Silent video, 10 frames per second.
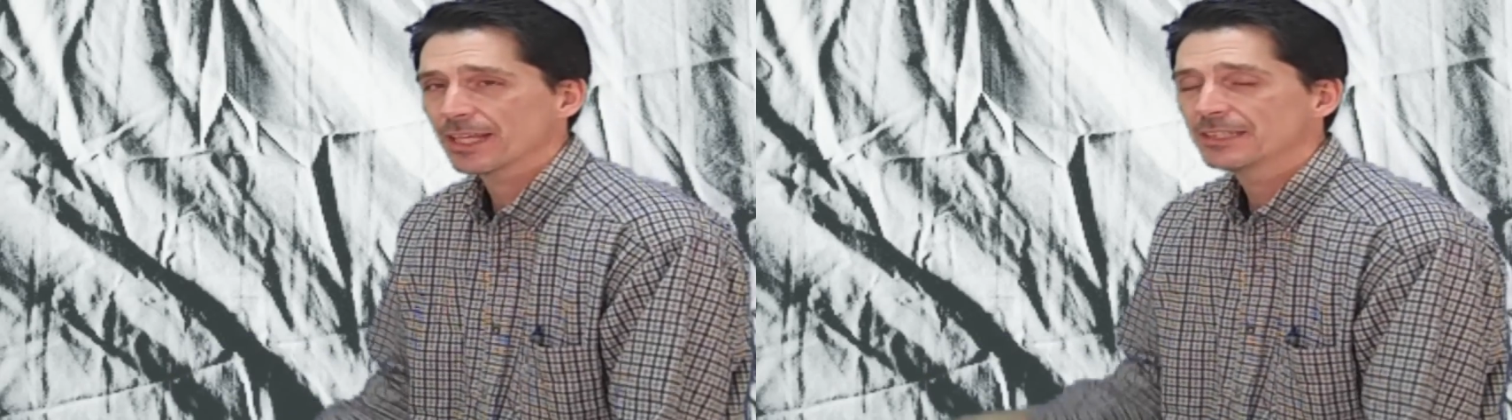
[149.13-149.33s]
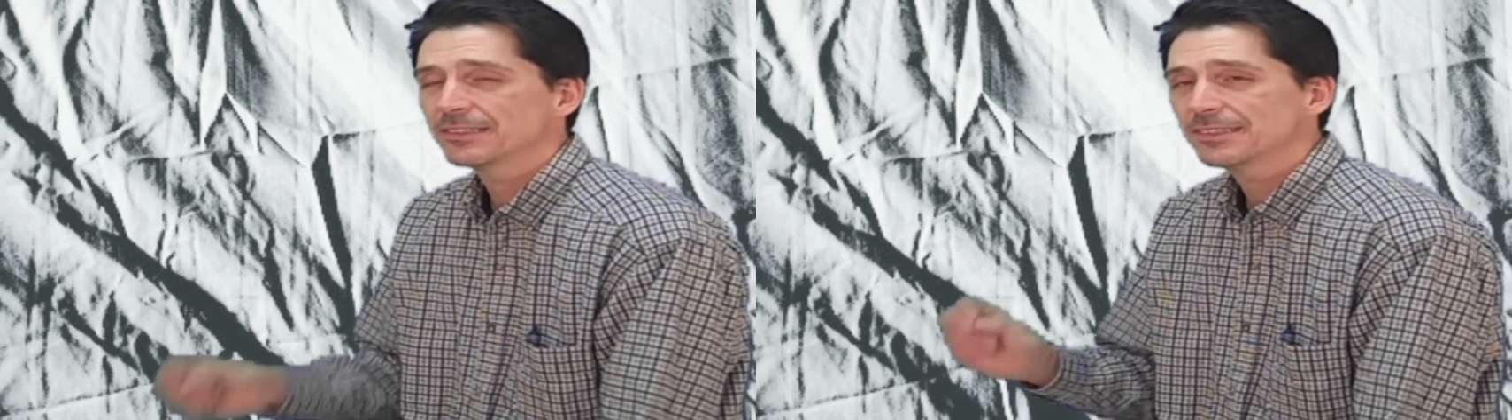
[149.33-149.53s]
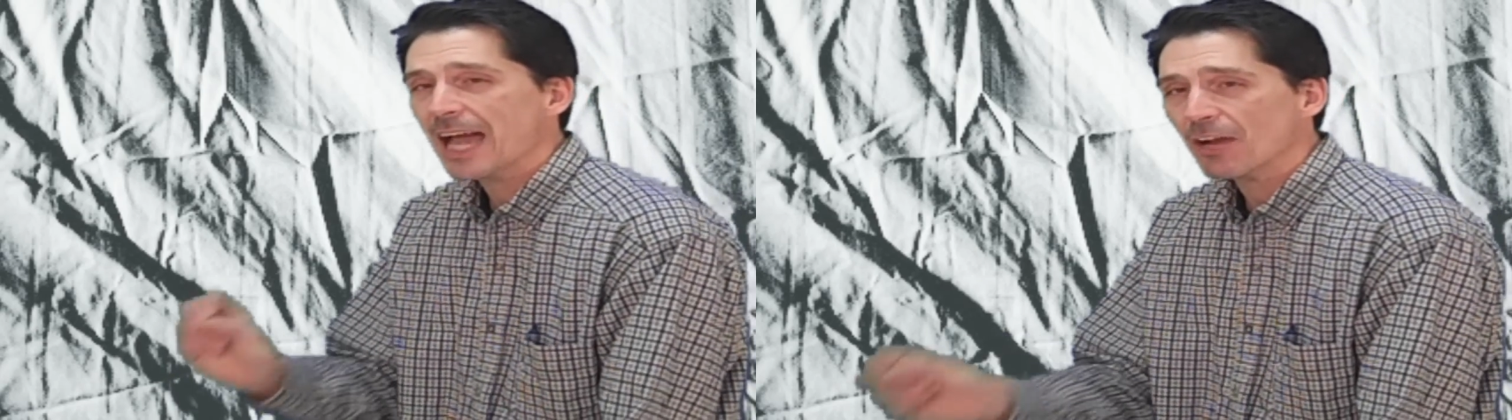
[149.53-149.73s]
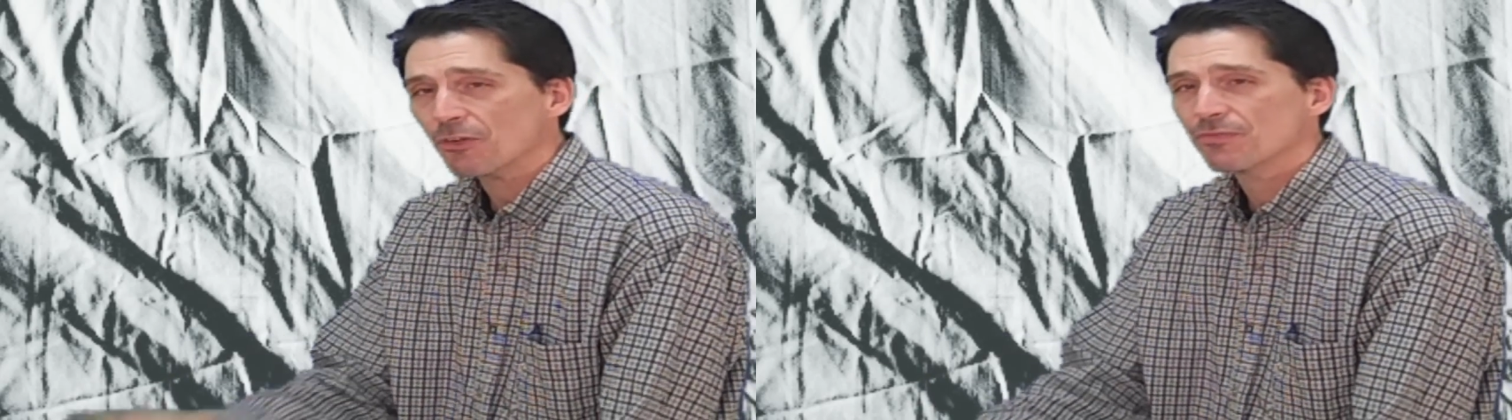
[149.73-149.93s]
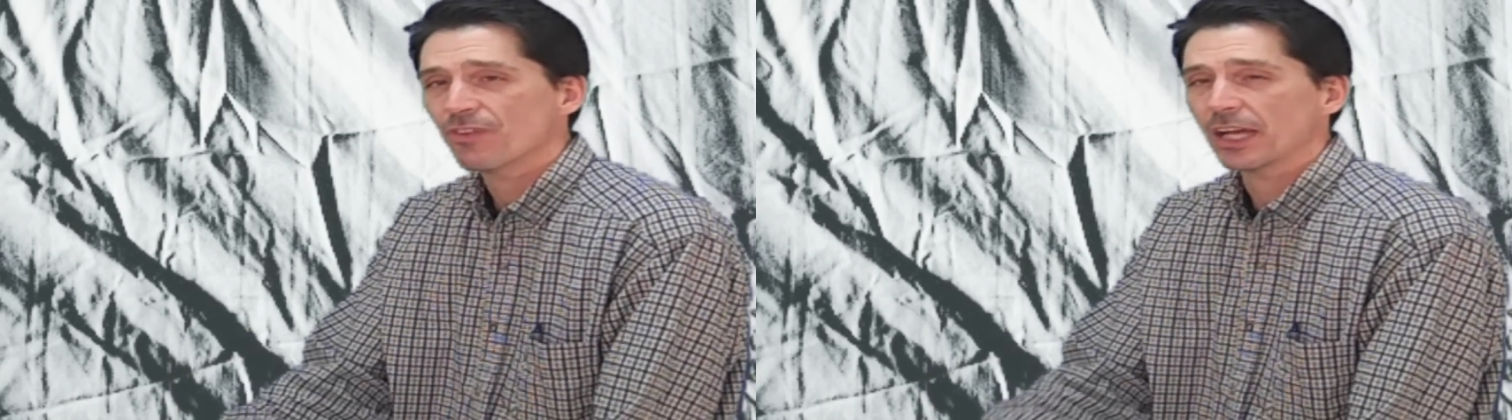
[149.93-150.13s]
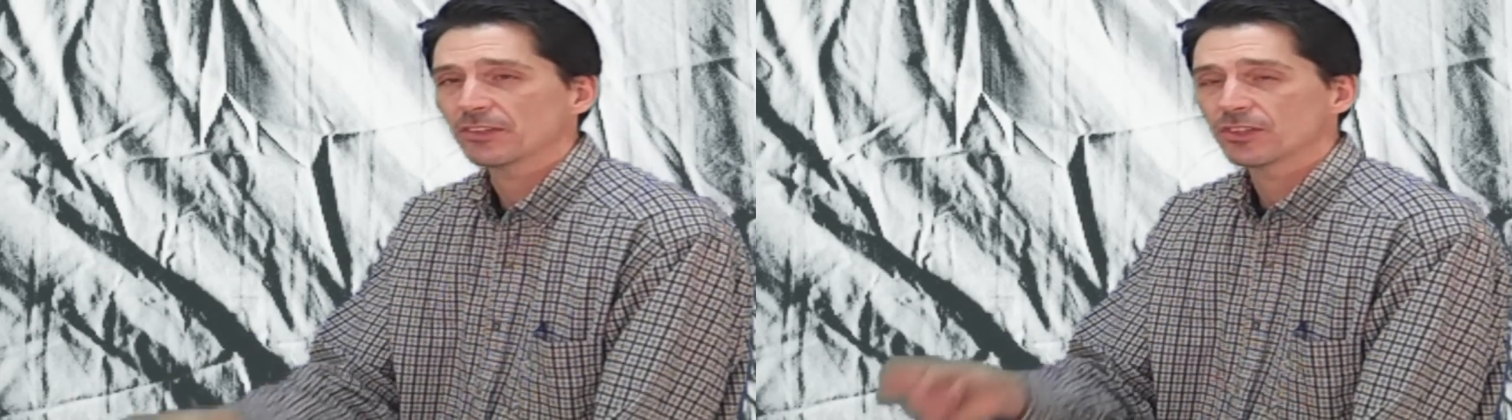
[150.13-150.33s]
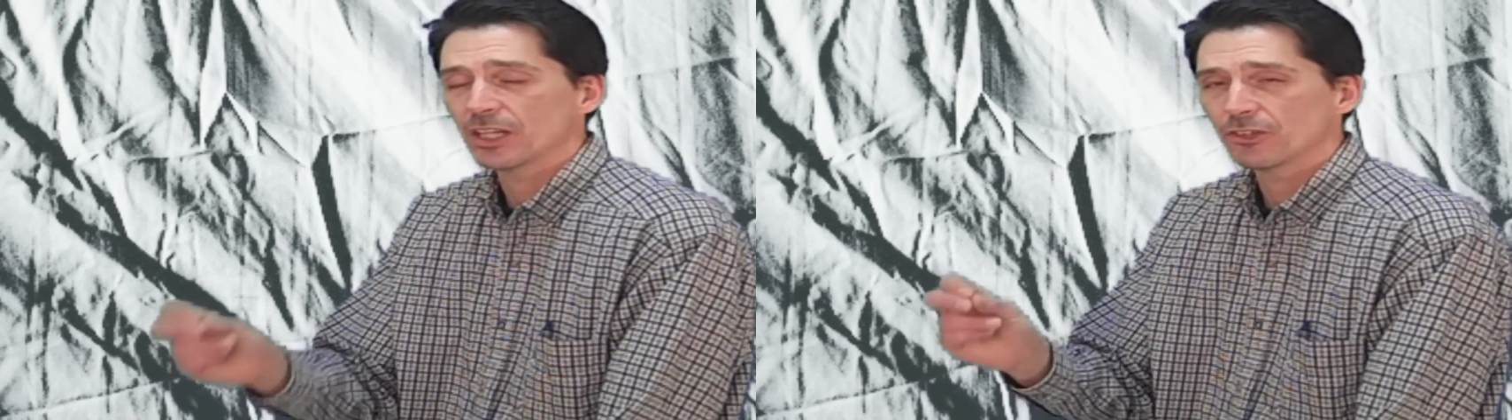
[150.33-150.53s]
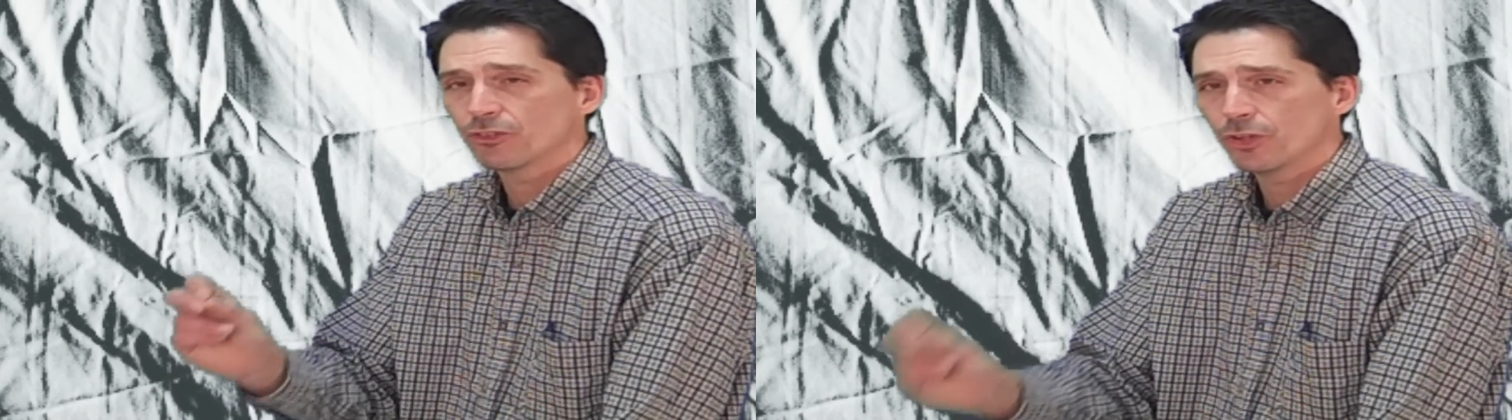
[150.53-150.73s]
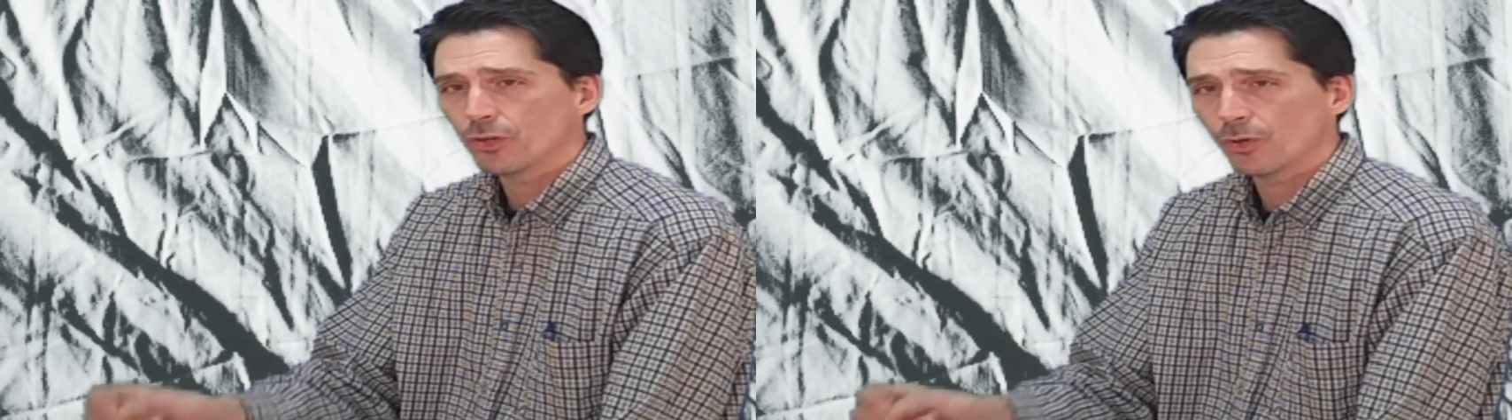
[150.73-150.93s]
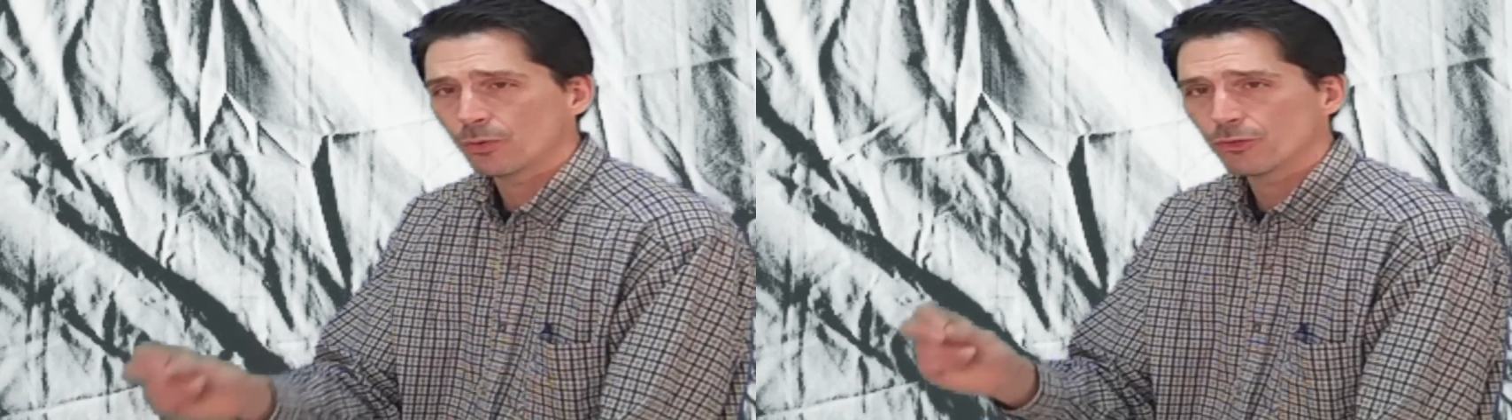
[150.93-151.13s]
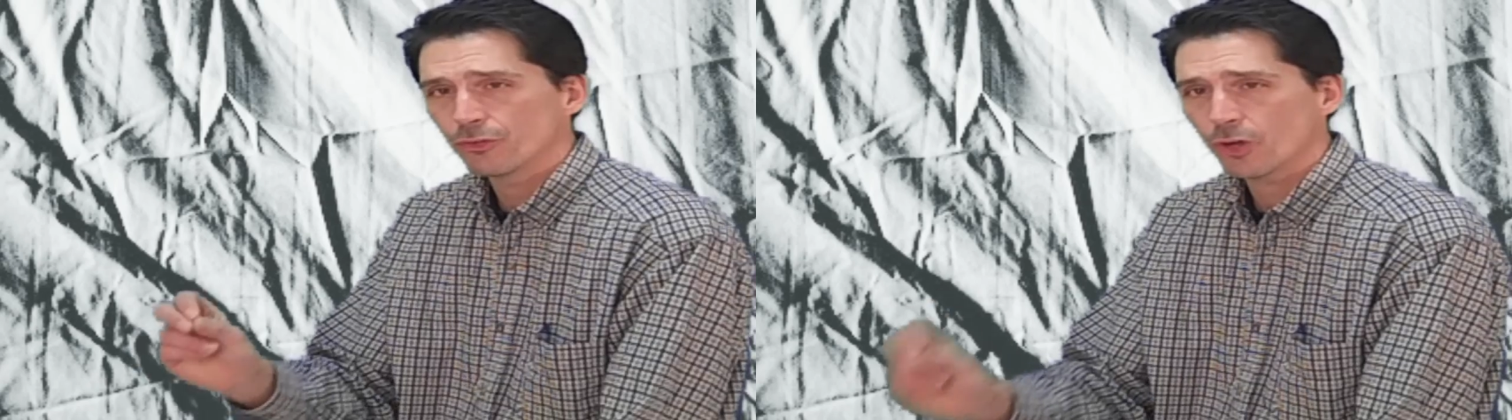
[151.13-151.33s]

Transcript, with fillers: They sacrificed it to